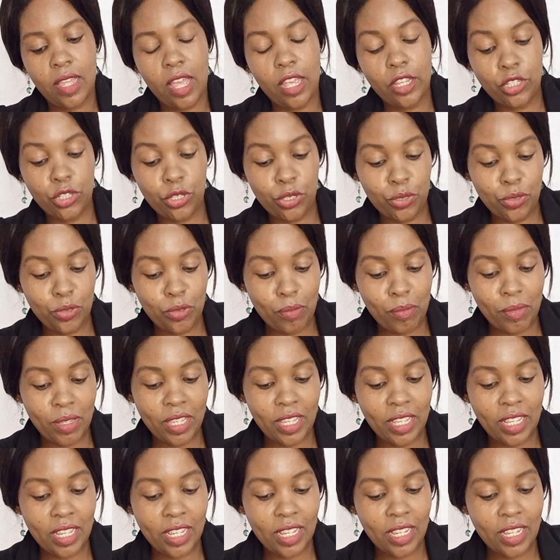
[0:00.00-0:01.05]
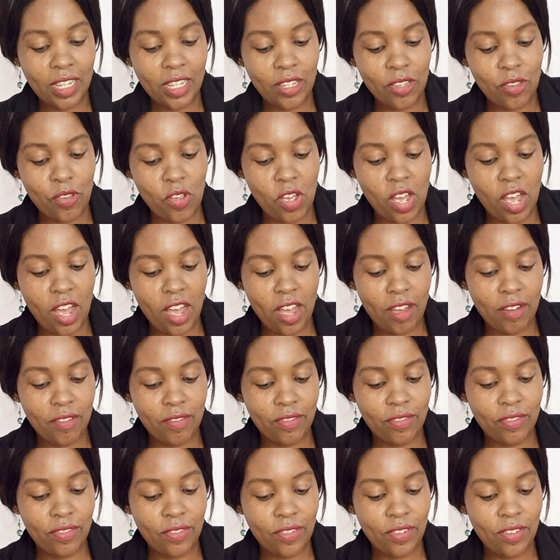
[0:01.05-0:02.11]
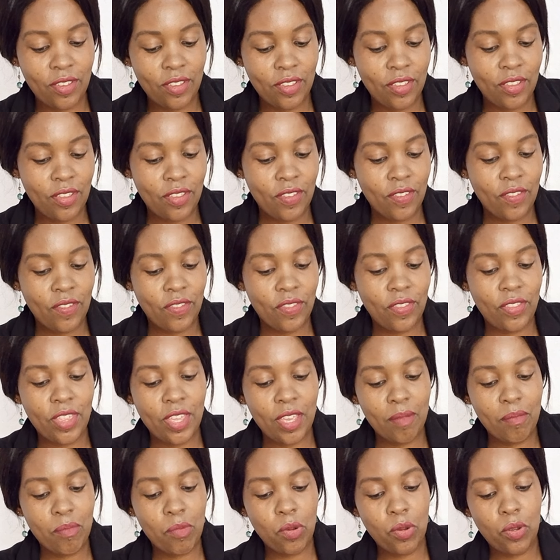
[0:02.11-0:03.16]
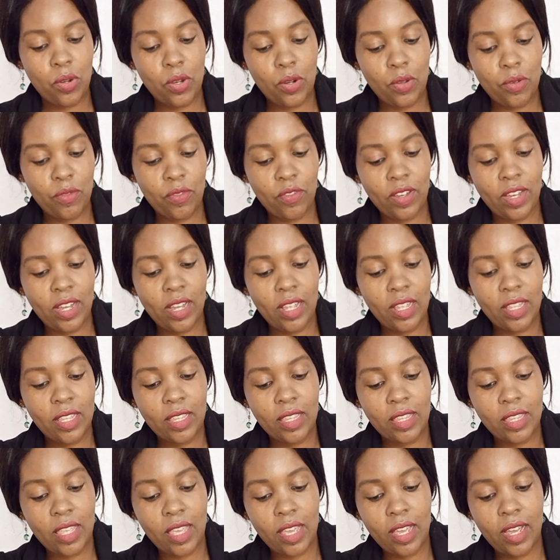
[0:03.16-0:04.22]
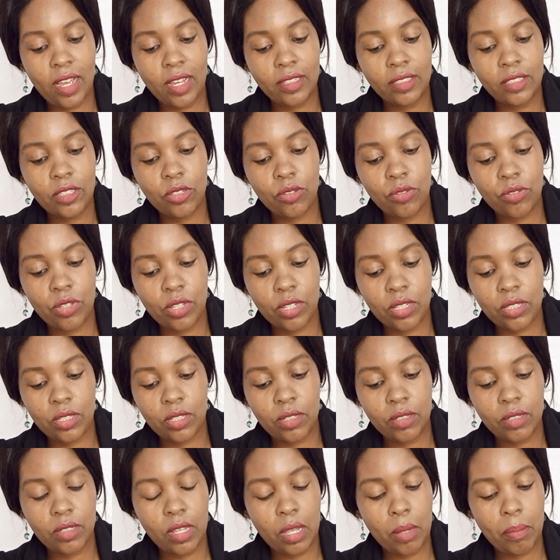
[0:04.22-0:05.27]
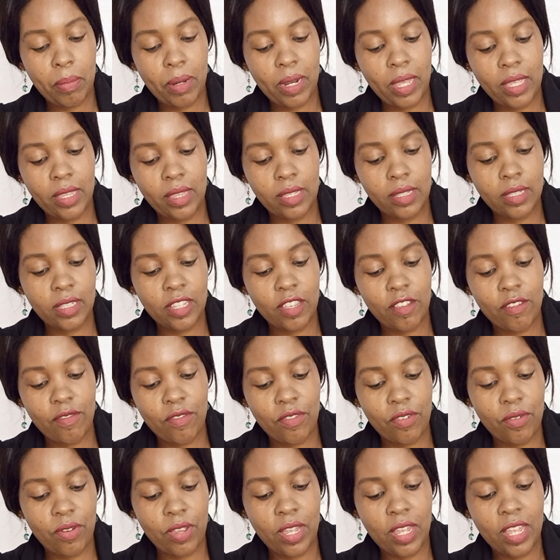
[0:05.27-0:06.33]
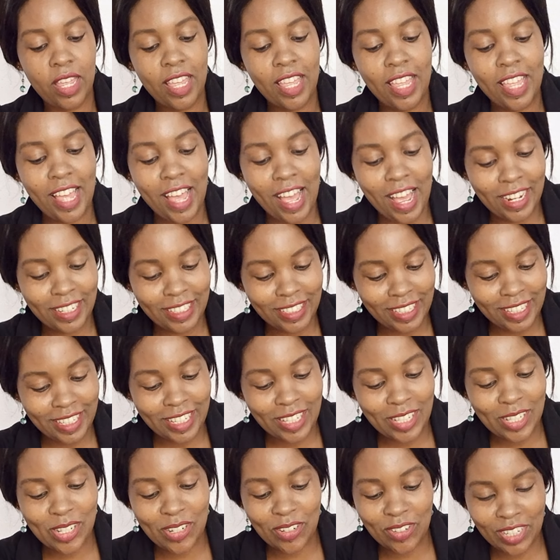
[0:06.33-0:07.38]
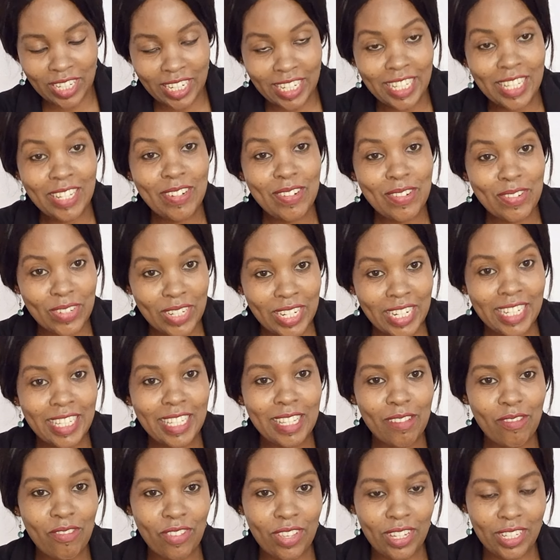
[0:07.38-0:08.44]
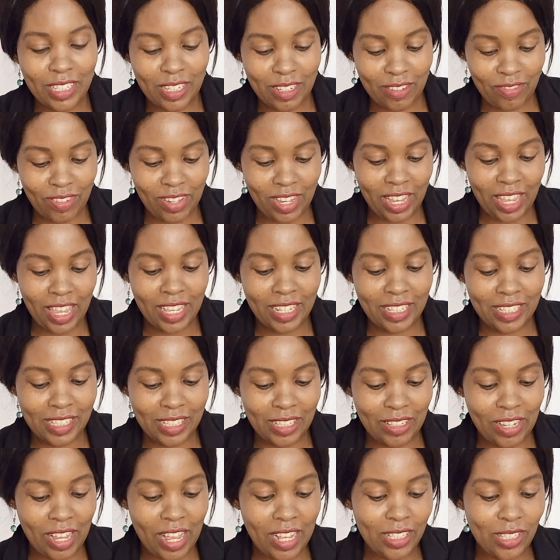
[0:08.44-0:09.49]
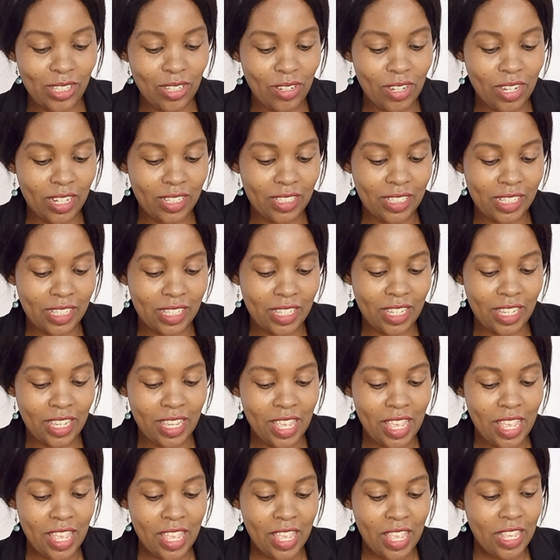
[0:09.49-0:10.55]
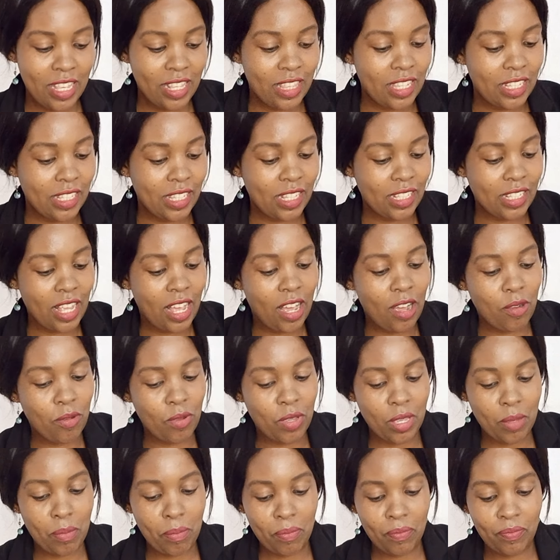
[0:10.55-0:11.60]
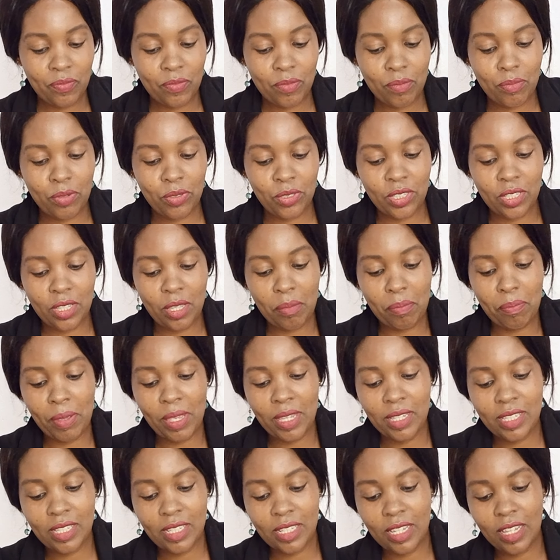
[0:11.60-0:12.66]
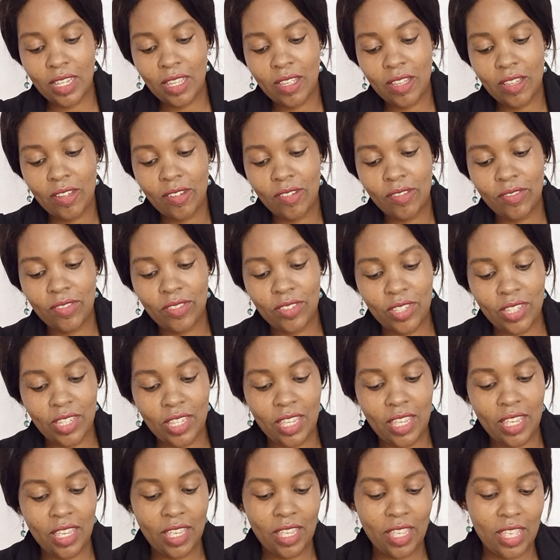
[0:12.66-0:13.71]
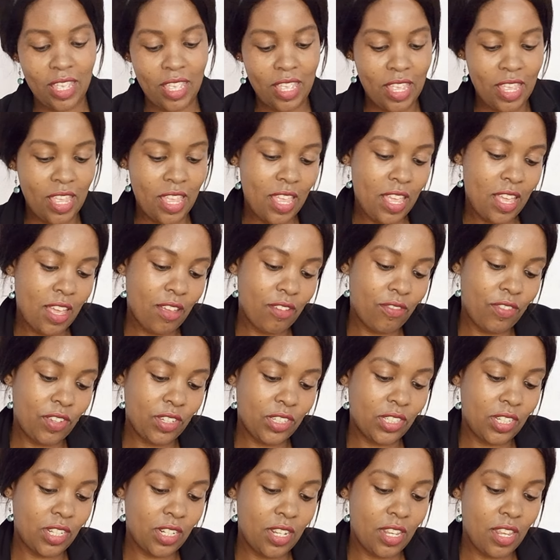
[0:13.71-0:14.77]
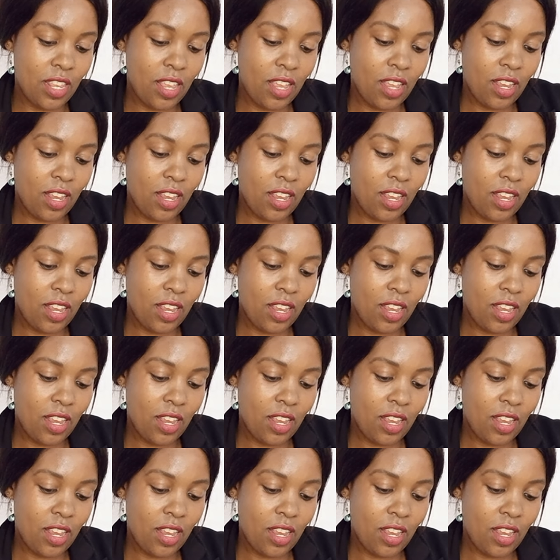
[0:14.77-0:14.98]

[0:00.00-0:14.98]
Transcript: Assuming you have them all over the hands, you just apply this everywhere. And it is really, really effective, guys. So as you can see, this is how we put the paste on the affected